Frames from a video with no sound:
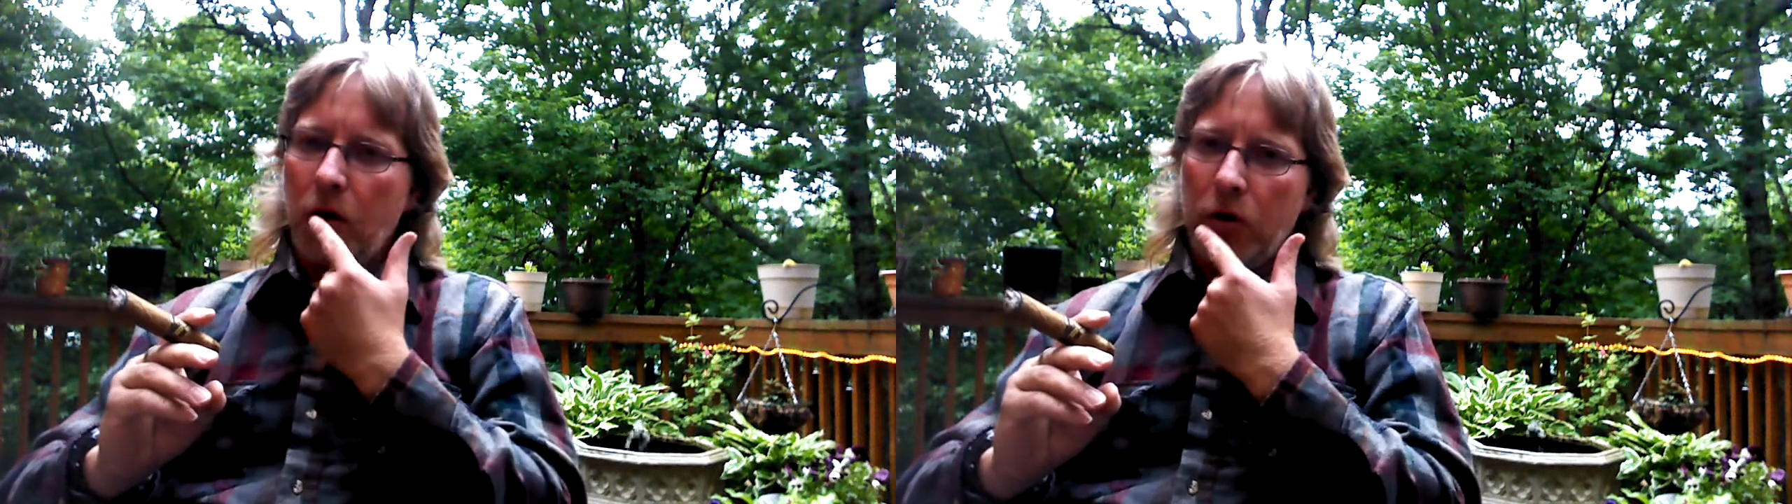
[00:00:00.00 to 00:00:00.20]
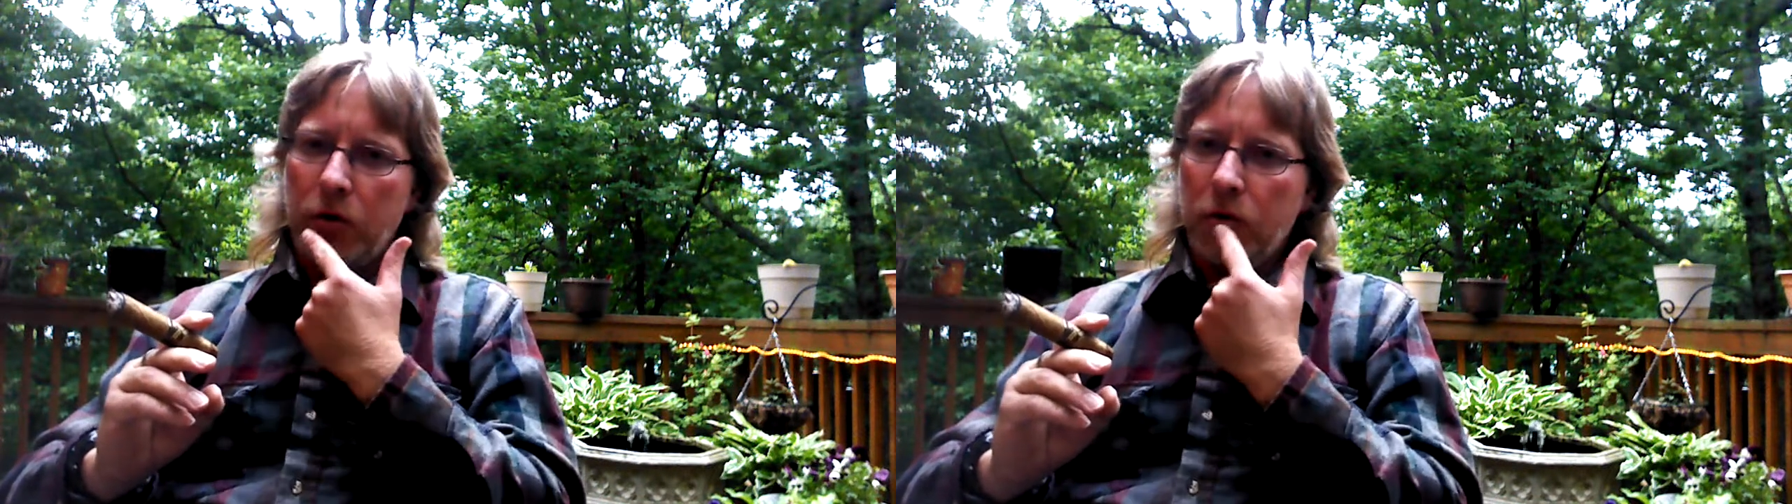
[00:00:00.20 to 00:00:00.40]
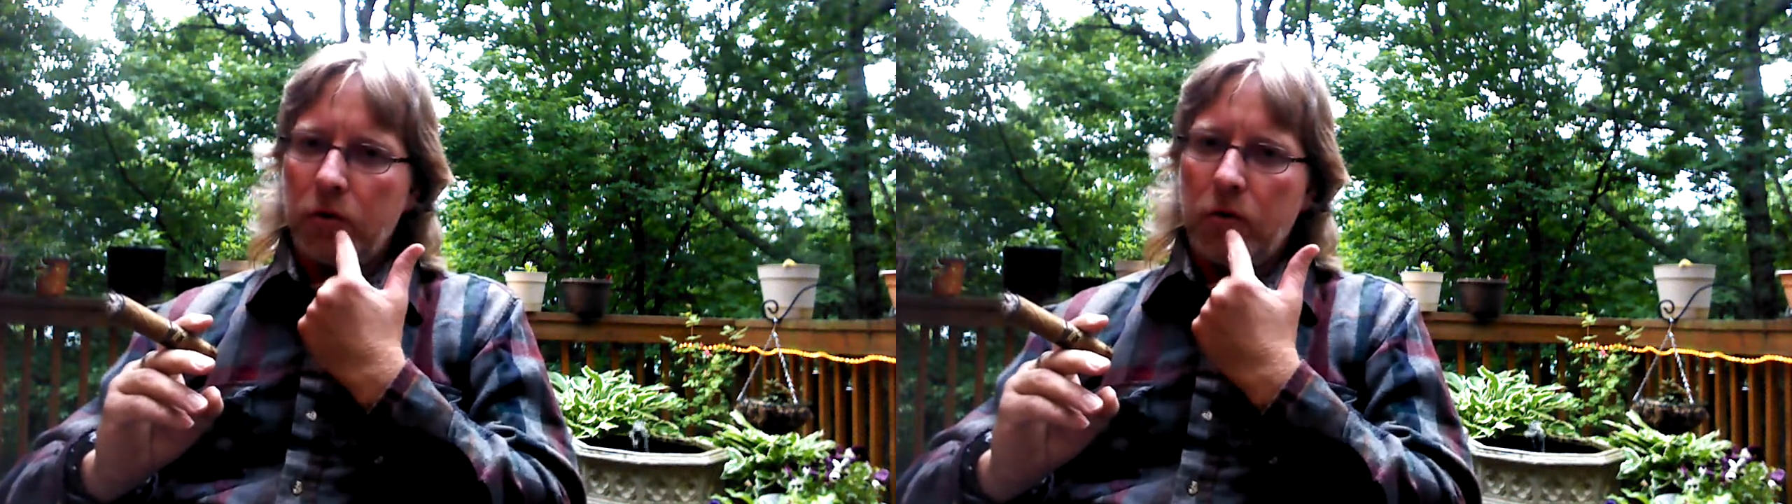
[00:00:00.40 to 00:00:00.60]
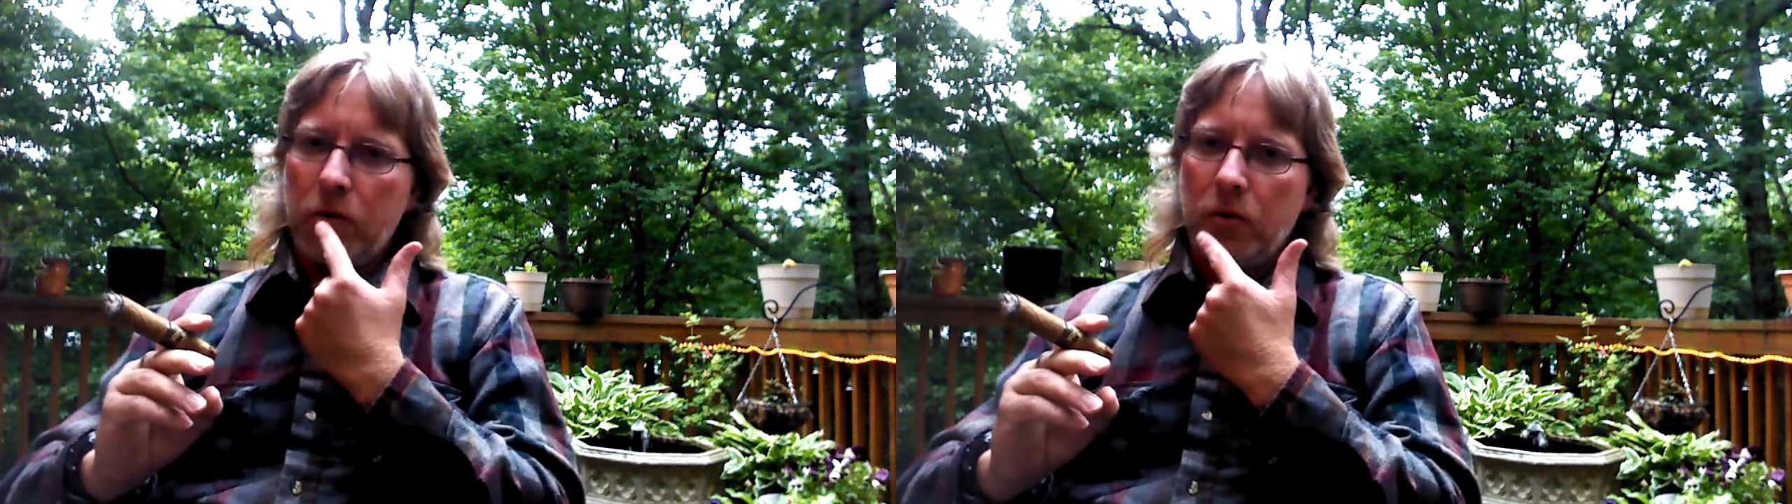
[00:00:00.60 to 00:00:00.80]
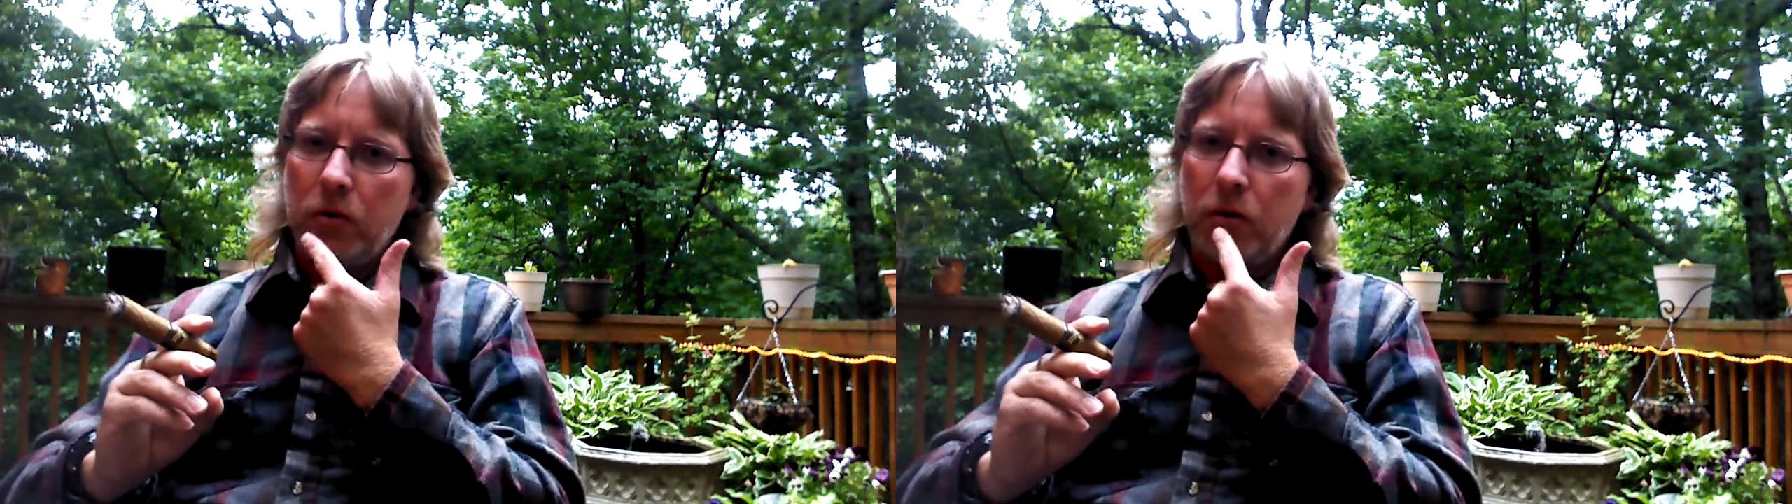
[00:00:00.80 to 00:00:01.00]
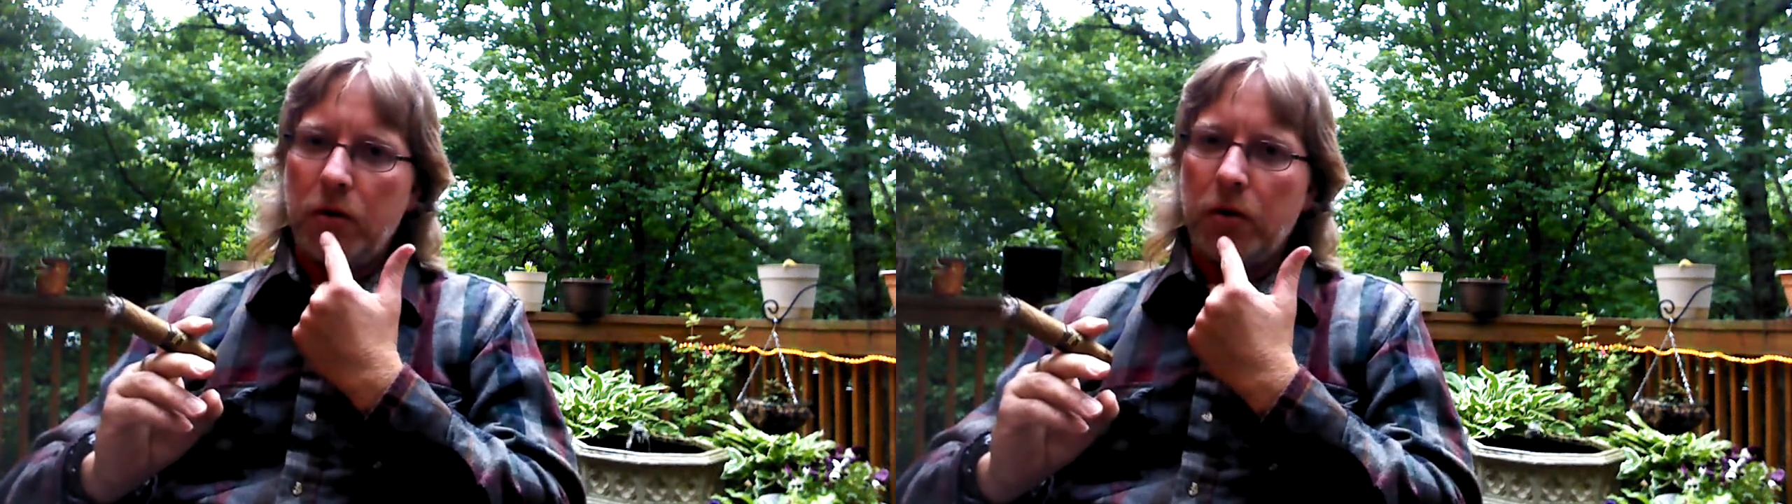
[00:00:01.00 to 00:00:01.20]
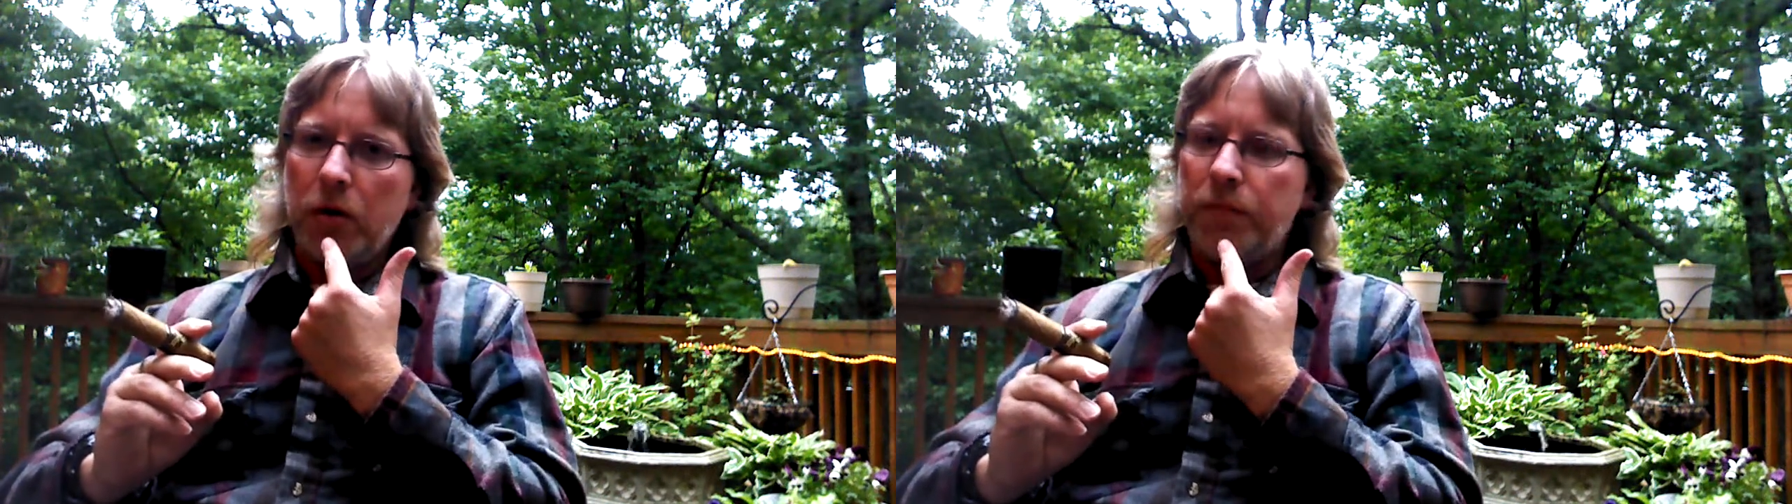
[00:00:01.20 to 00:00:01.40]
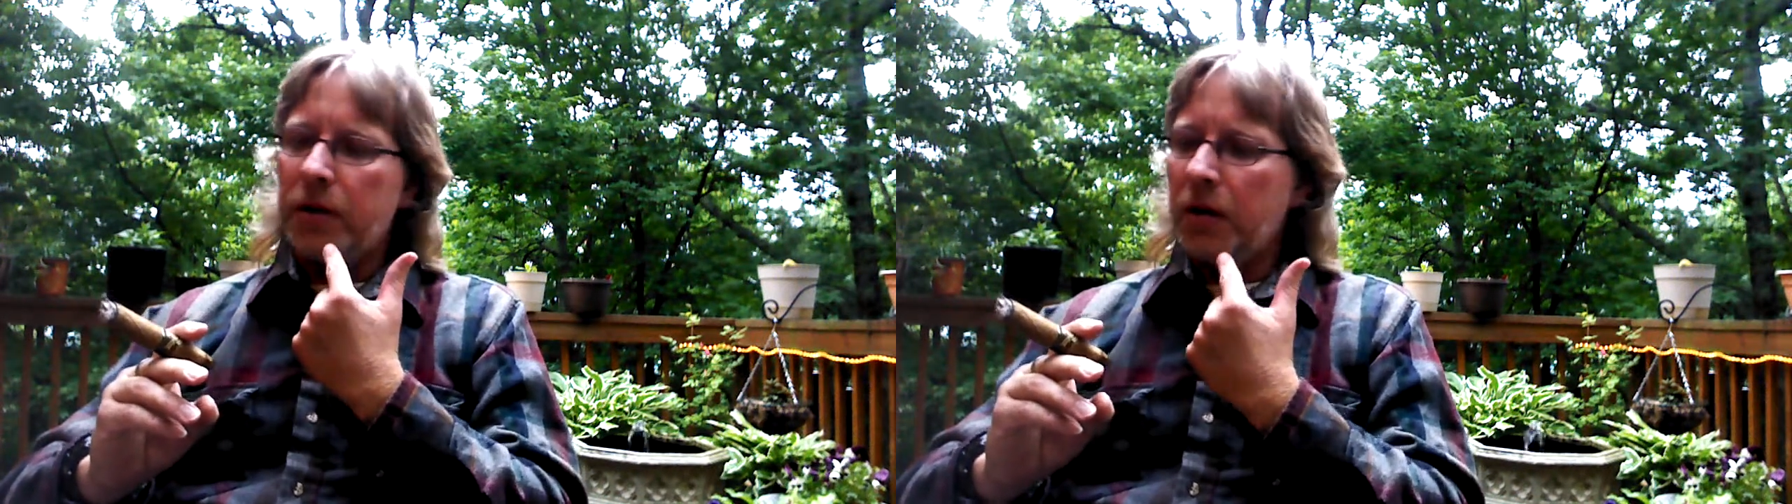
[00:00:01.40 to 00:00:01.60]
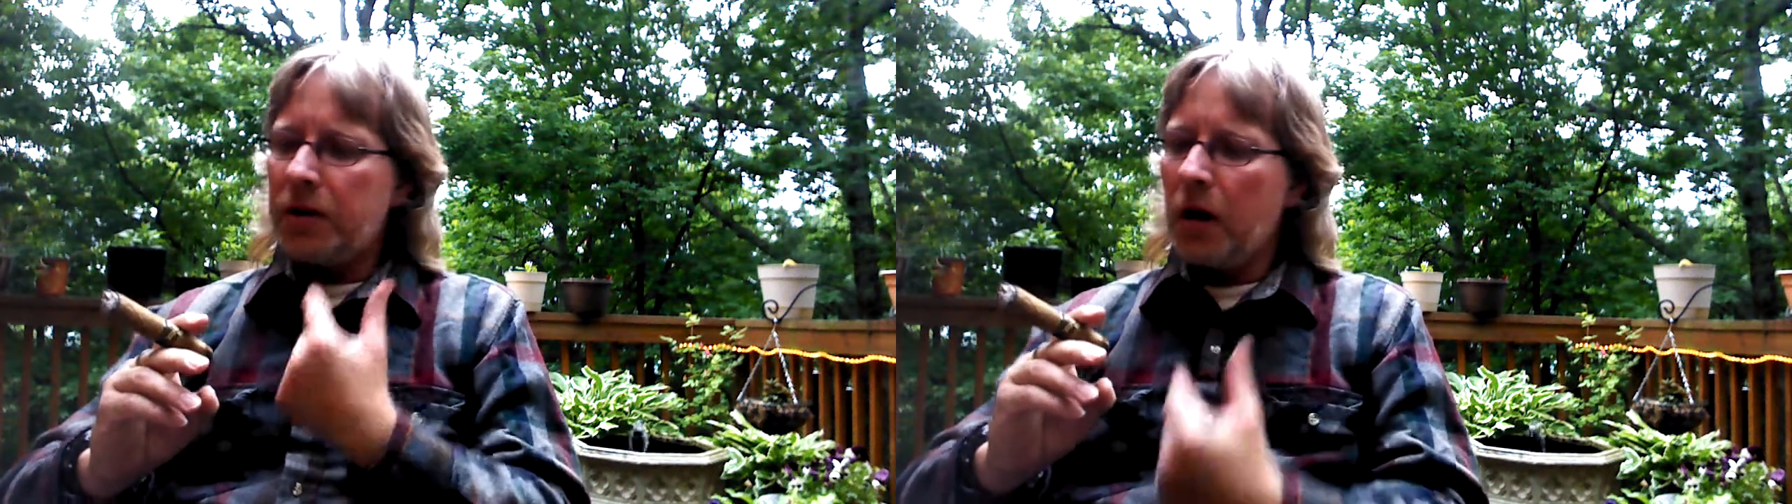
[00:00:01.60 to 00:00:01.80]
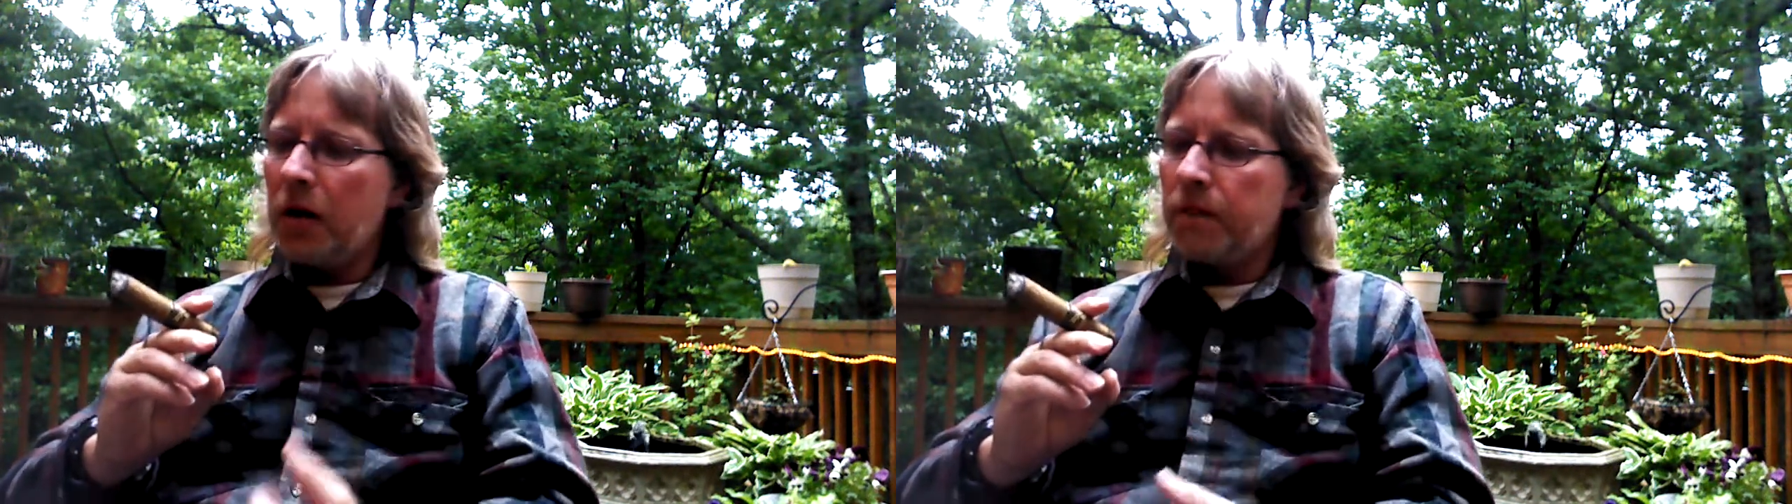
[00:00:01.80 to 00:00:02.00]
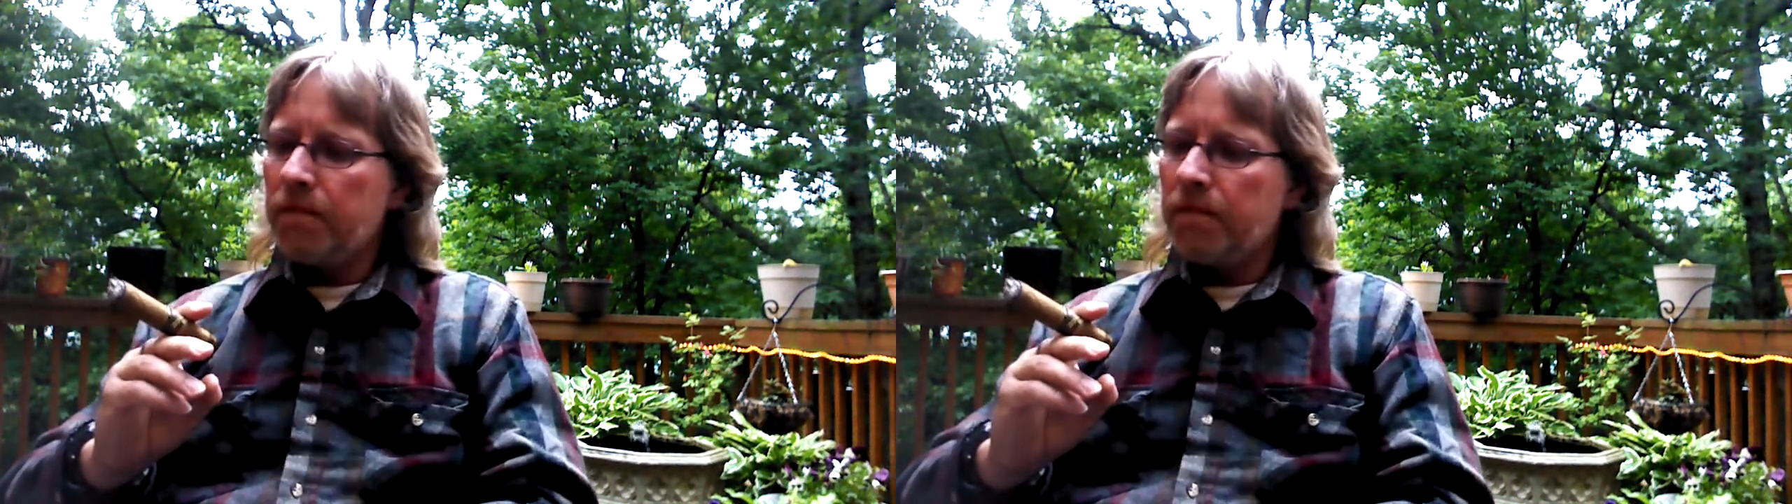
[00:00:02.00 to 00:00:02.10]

on the lips and the tongue.